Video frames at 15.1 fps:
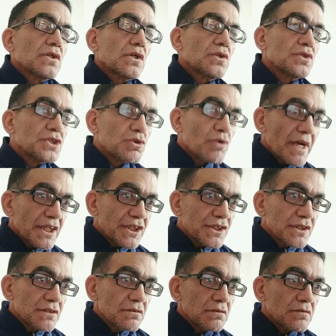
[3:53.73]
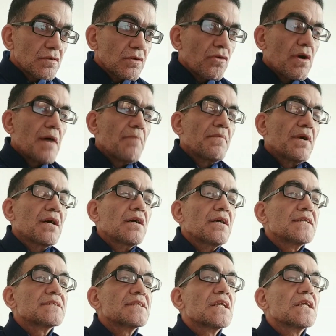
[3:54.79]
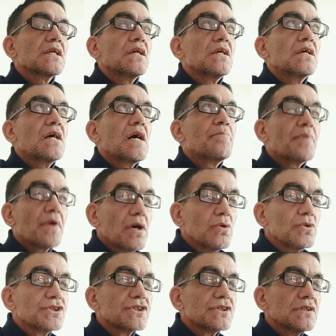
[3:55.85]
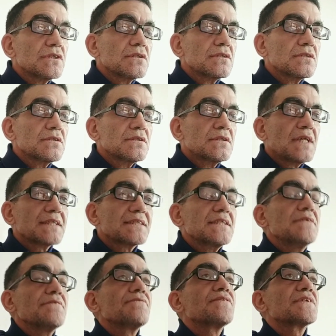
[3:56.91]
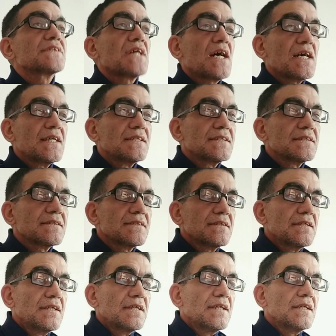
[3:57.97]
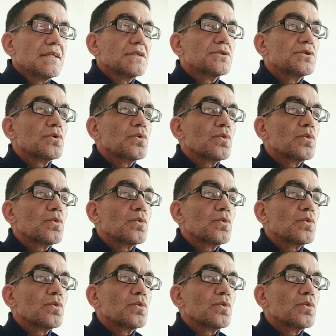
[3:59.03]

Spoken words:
Construction grammar is an approach that emphasizes the